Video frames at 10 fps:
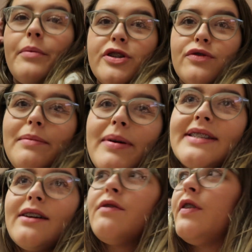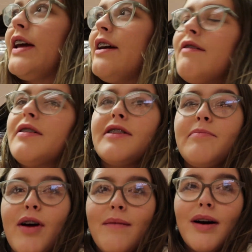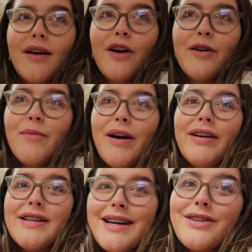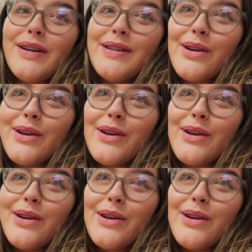I would treat myself looking around the Primark homeware, and it's actually